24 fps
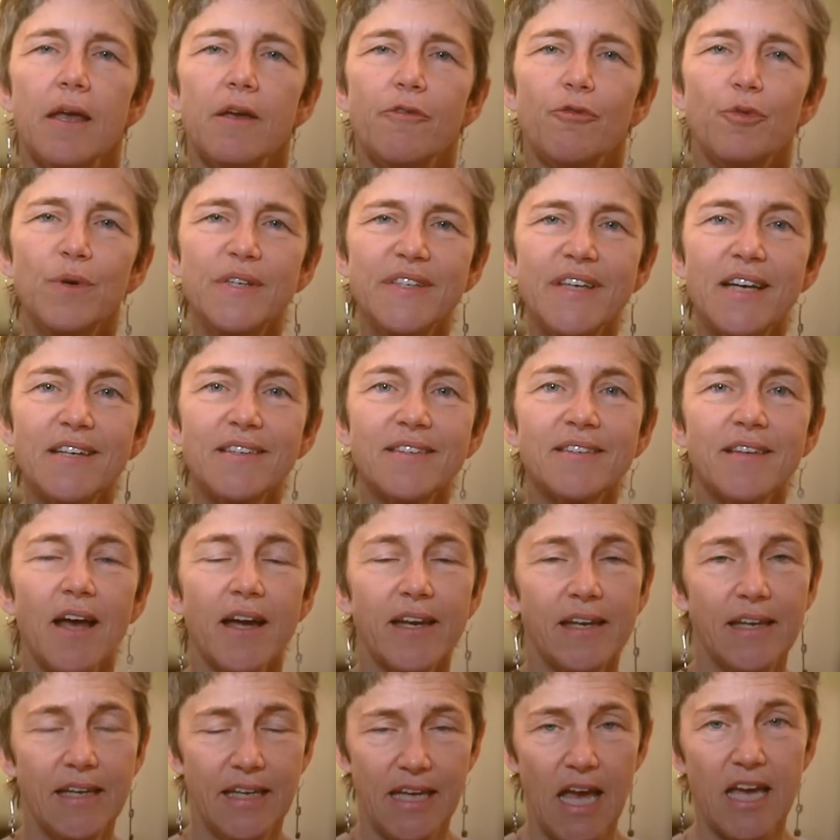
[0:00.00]
If we set
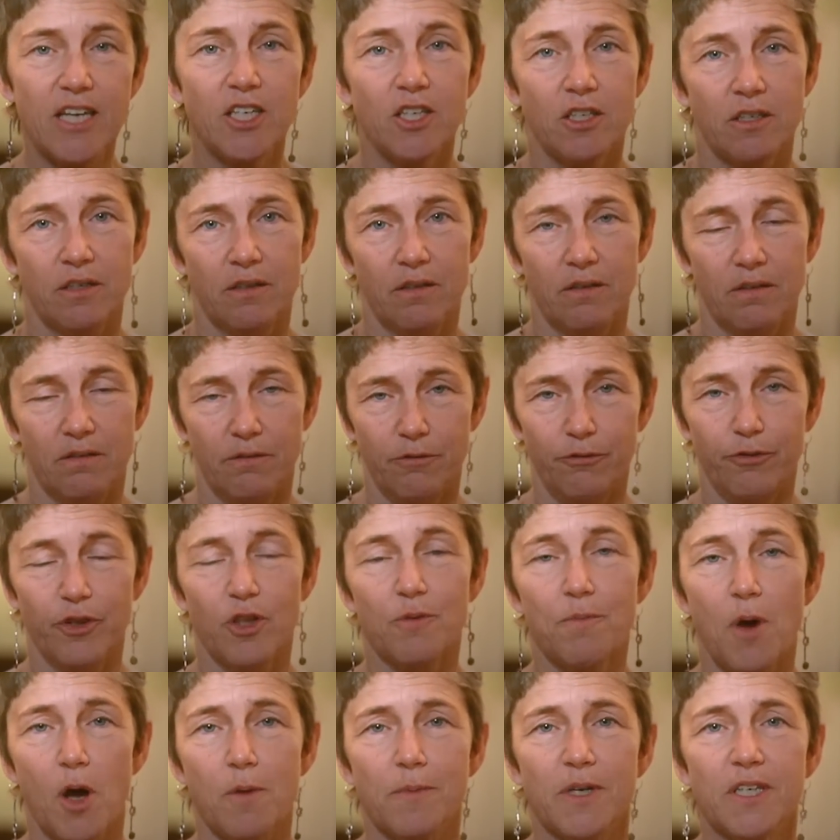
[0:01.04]
aside negation for
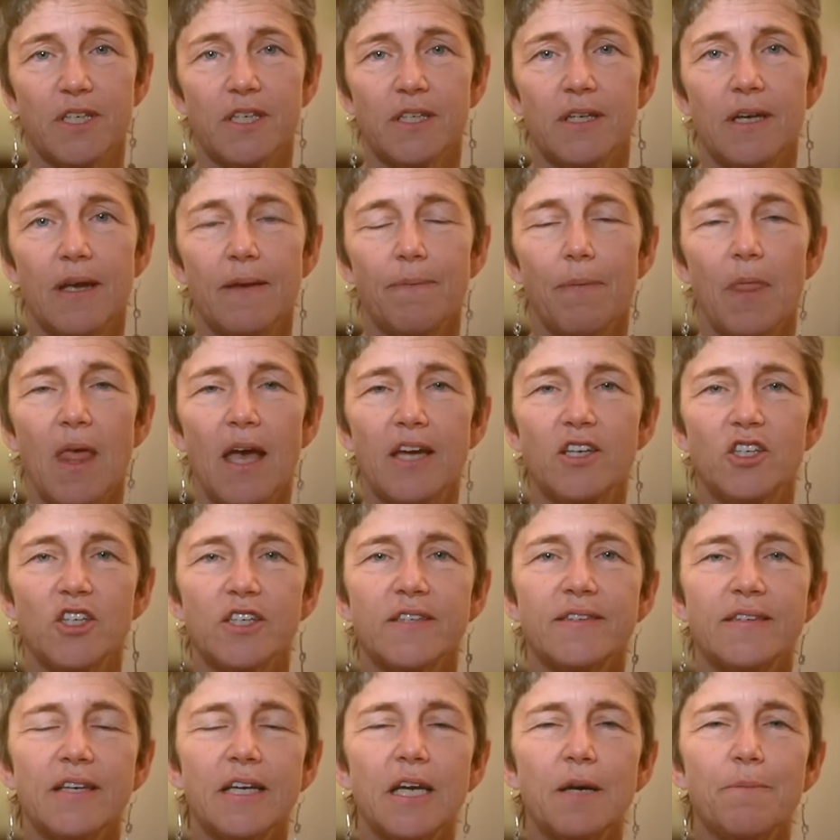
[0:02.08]
the moment and
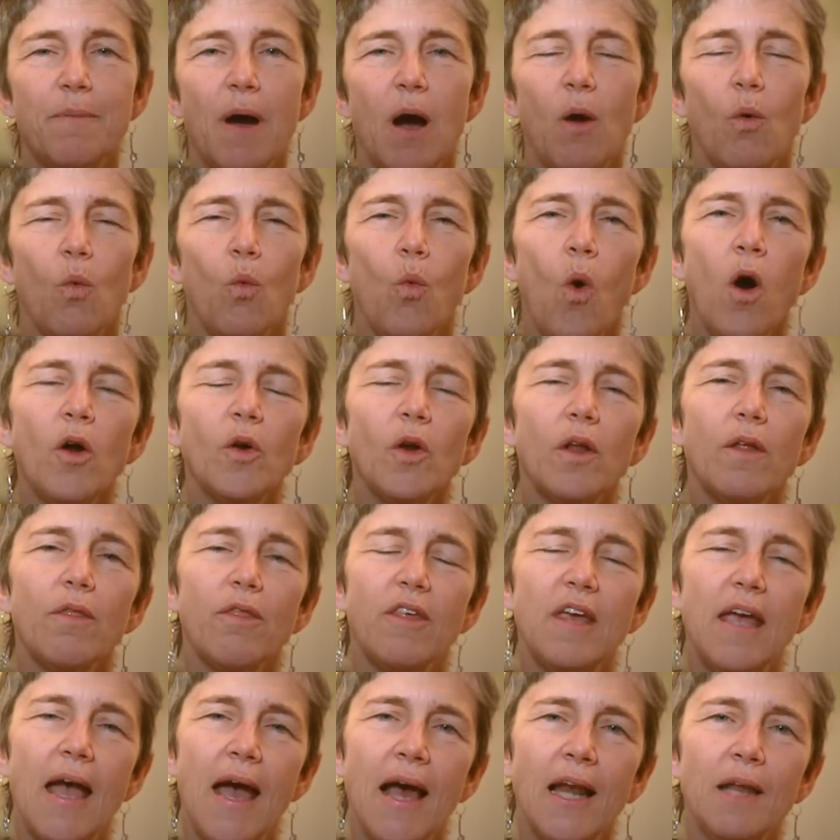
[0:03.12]
just think about
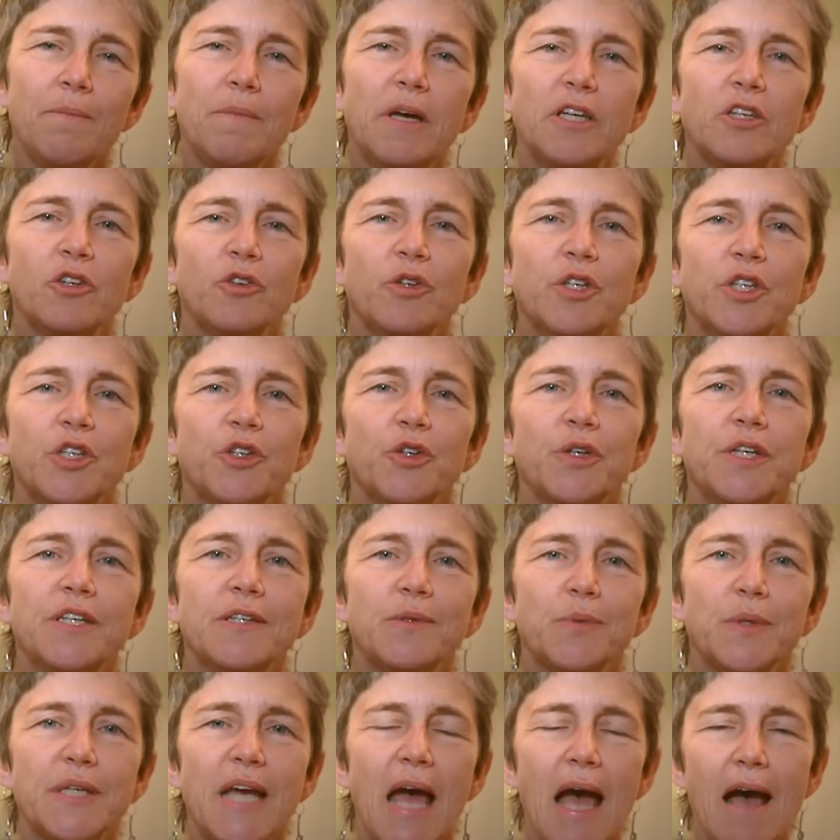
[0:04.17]
what the elementary
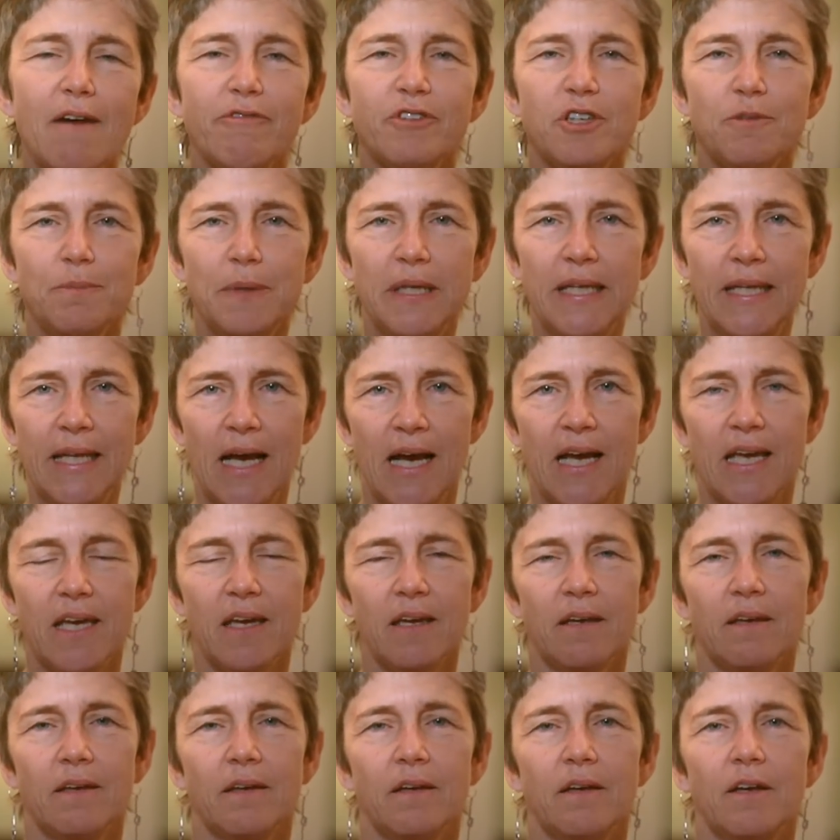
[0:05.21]
trees would have to be
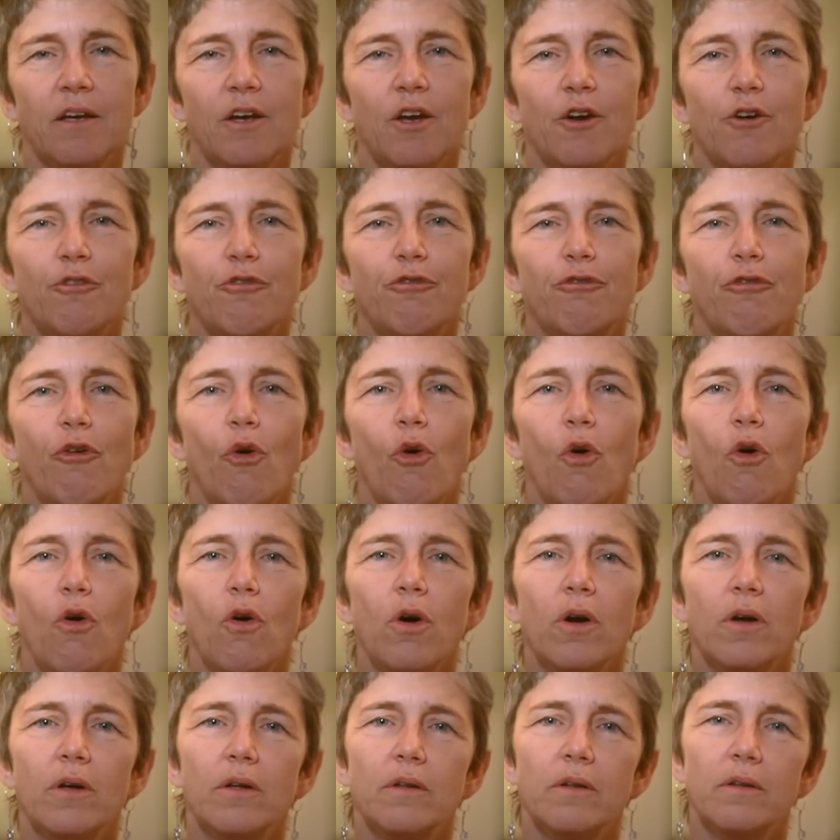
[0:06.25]
like
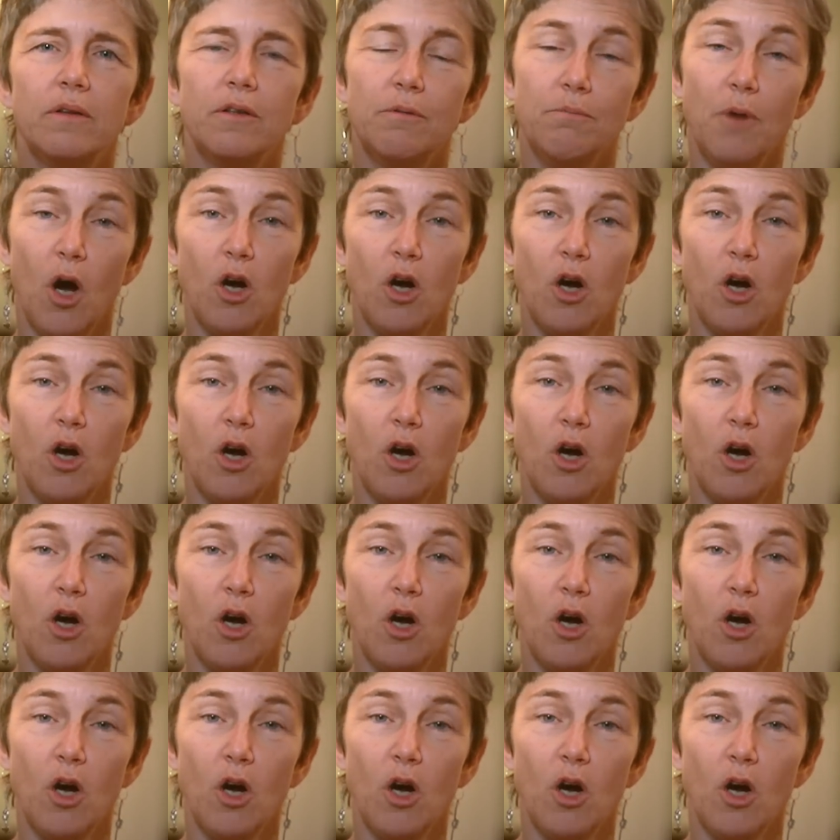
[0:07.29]
for the